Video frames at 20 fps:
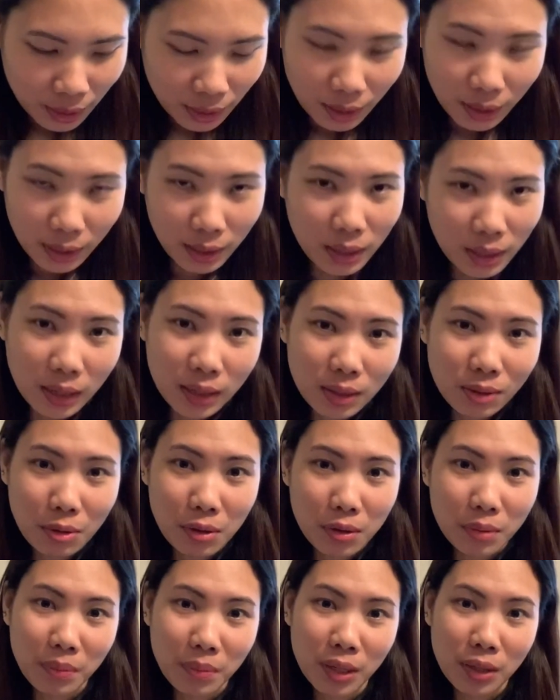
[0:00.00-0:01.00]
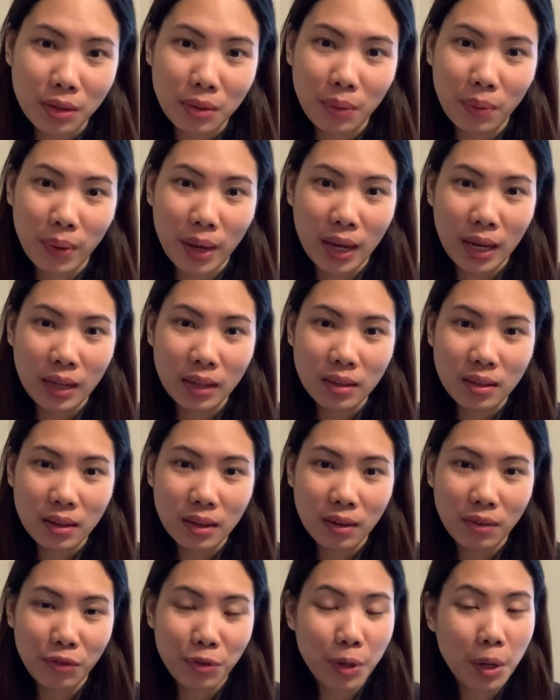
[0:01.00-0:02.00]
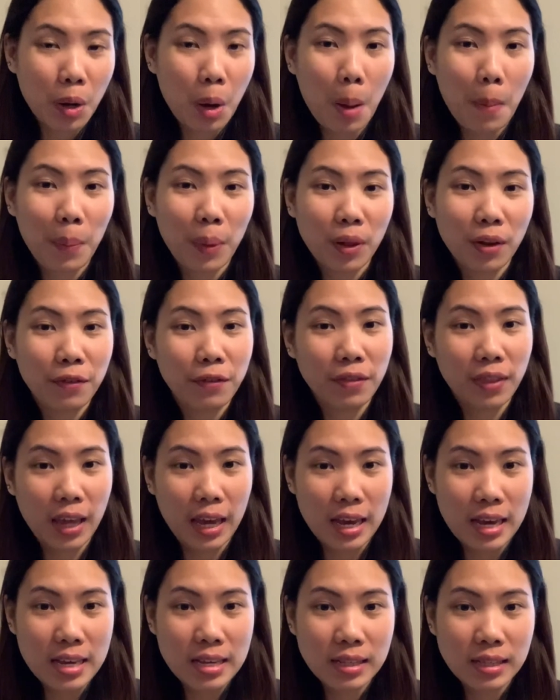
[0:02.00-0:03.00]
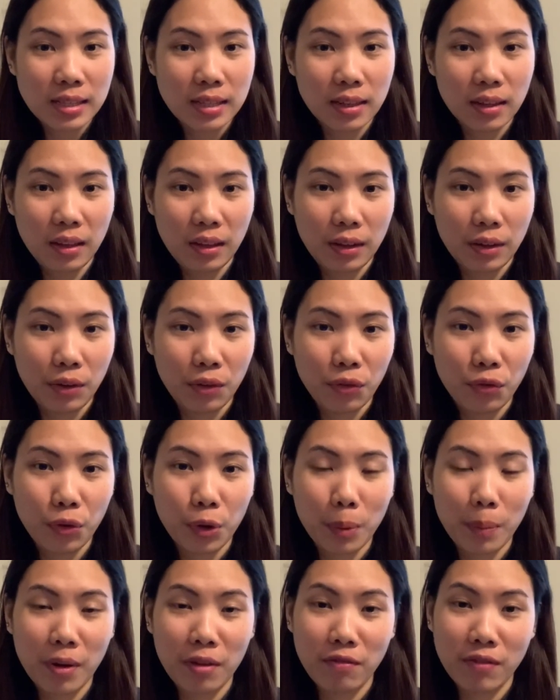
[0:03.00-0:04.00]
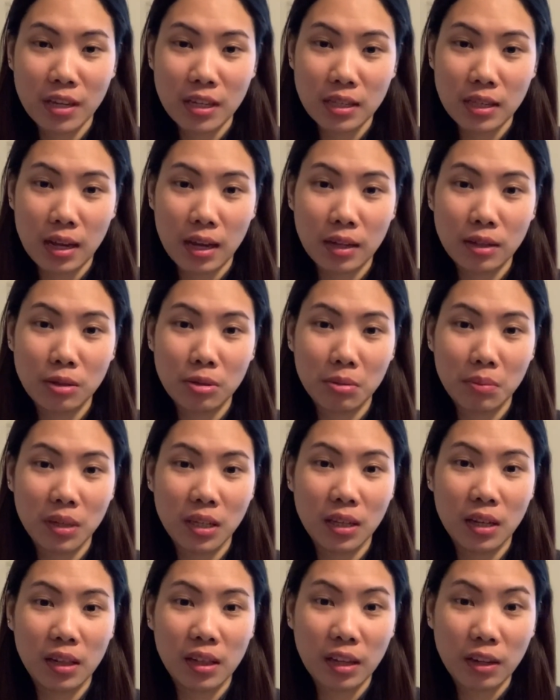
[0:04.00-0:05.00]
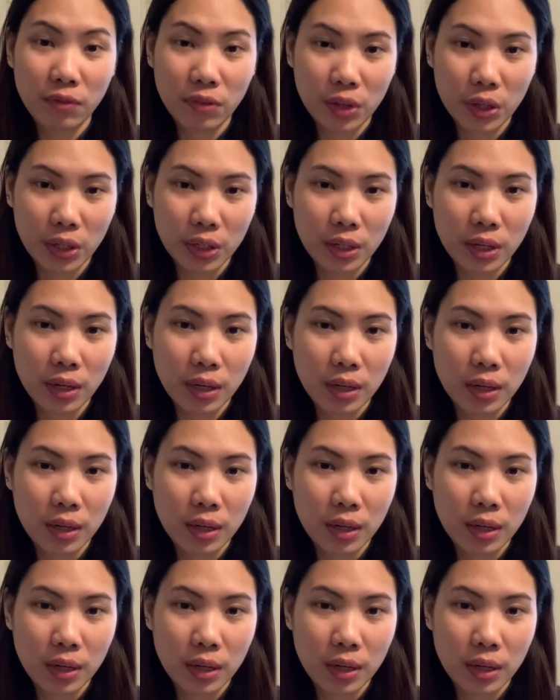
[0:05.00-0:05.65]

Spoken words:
he told me to wait for a couple of days for my visa to be delivered.